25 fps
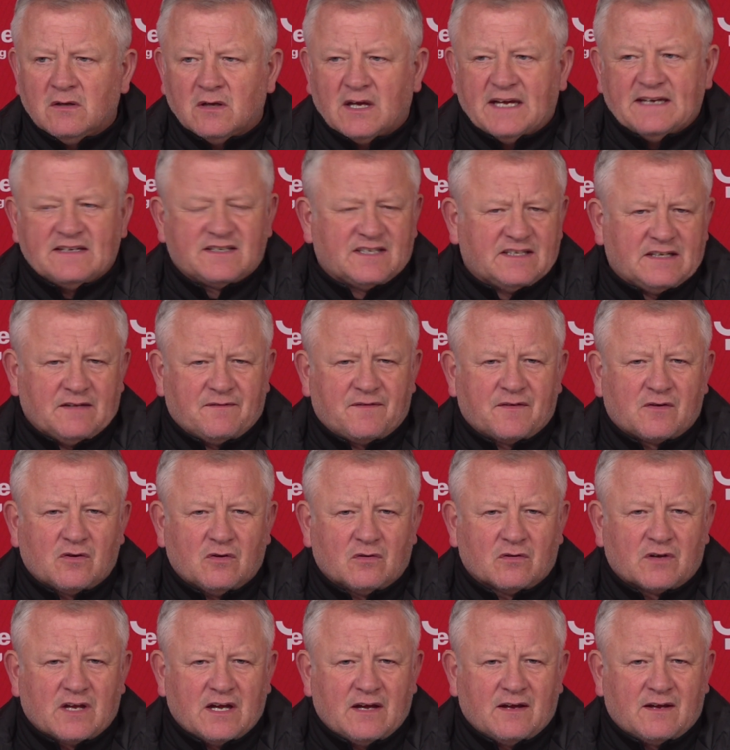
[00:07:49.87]
It's a
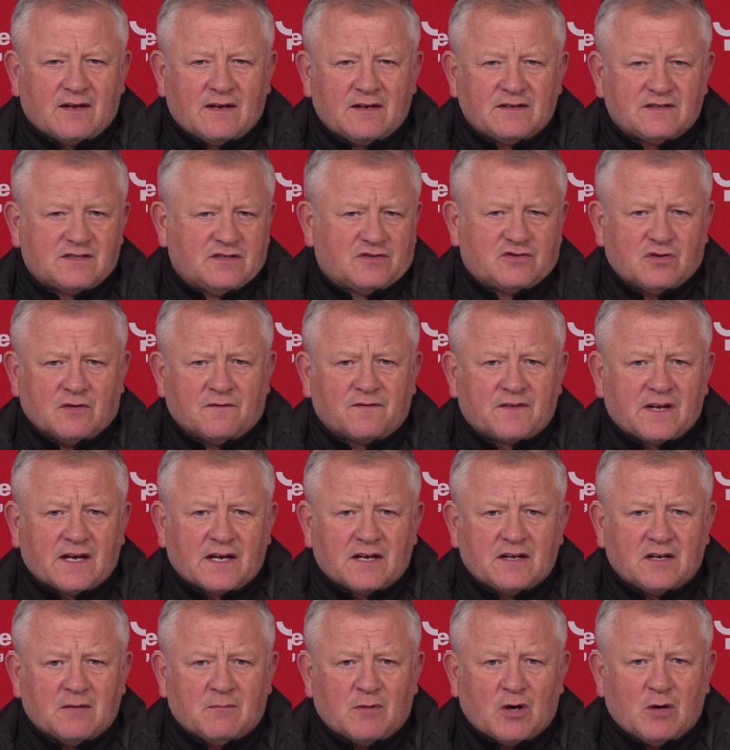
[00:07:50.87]
difficult gig. It's a tough
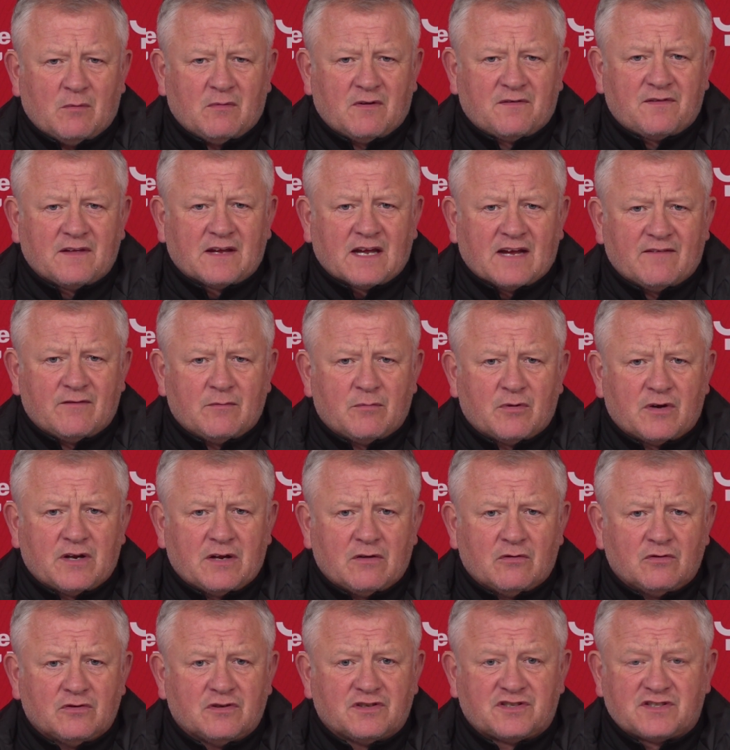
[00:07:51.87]
gig at the moment. I think
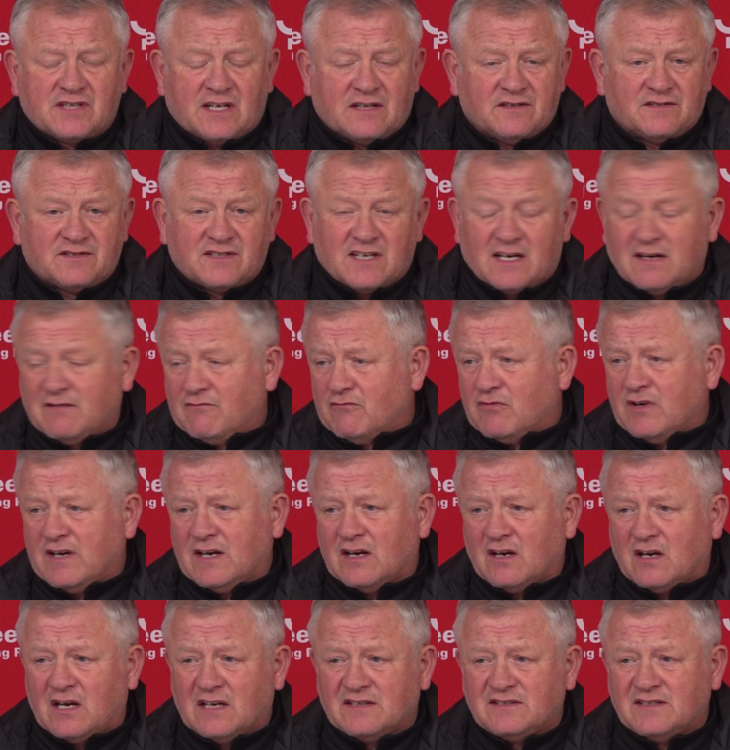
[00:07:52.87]
everybody understands that,
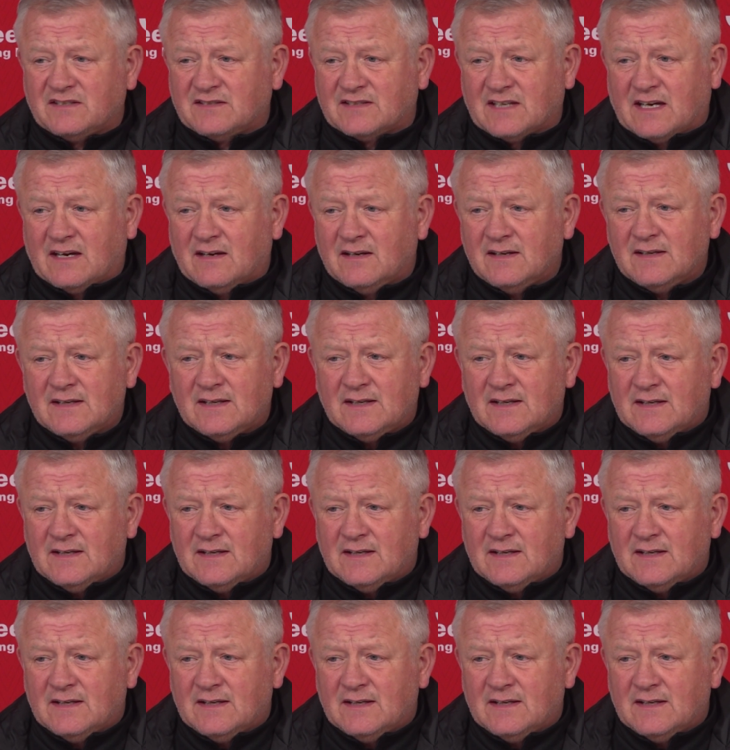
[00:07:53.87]
realises that.